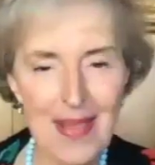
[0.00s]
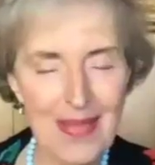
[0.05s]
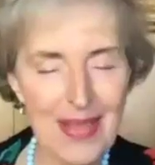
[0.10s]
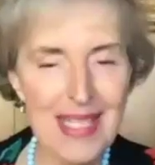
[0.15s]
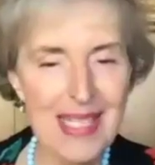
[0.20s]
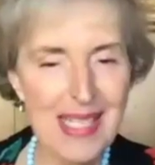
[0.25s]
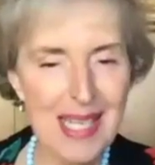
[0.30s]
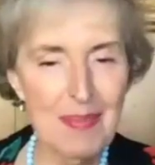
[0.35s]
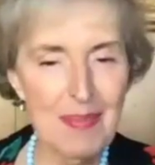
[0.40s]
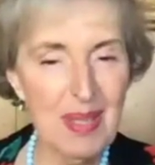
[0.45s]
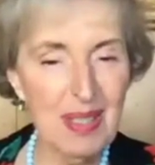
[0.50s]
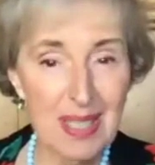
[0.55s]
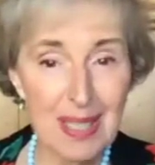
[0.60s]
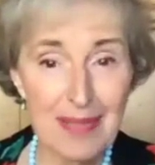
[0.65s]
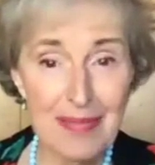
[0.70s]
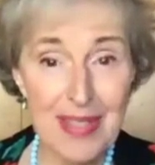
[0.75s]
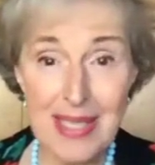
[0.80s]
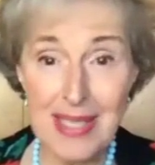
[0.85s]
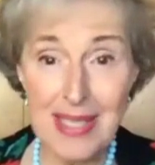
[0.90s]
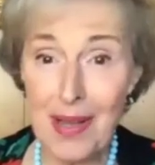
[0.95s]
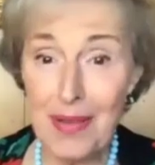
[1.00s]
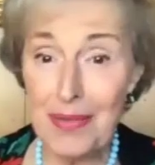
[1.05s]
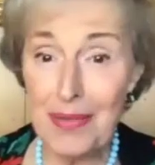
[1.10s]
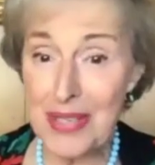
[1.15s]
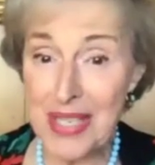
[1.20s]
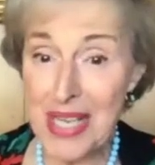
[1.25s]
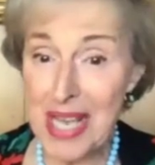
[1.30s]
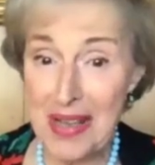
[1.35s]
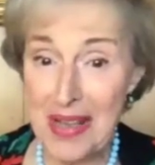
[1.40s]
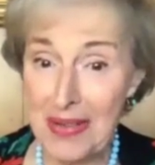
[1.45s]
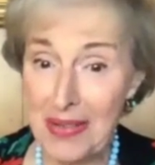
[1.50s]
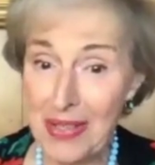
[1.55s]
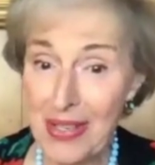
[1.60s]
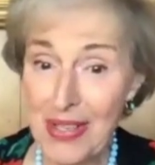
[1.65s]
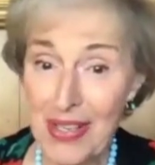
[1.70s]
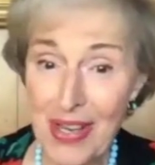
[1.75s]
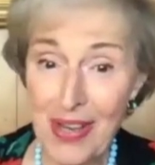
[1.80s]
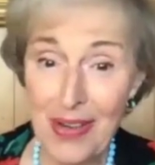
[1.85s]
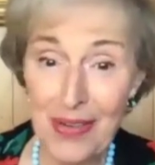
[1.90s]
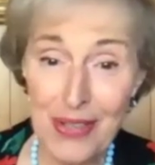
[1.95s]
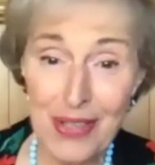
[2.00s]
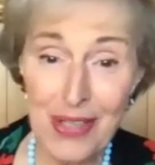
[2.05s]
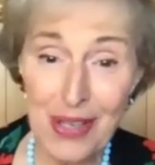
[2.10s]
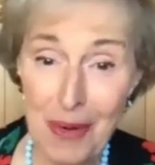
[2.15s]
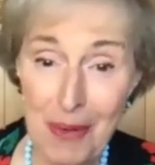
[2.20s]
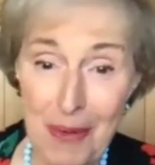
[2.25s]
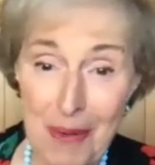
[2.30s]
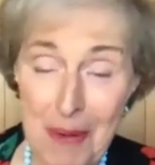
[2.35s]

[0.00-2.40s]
they seem to live to tell the tale, so.